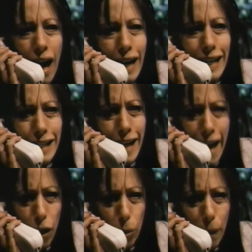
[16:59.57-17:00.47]
I need
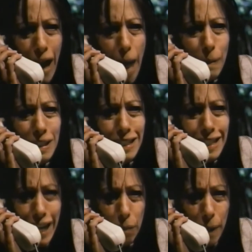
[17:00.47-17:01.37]
help I'm at
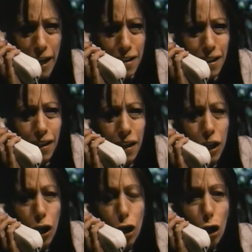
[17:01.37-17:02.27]
Snake Bit.
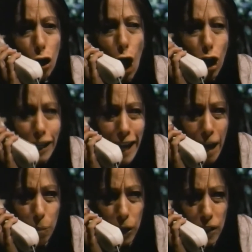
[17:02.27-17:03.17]
Call an
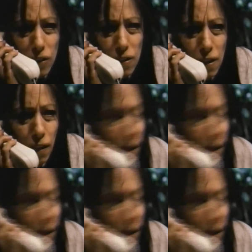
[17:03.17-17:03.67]
ambulance.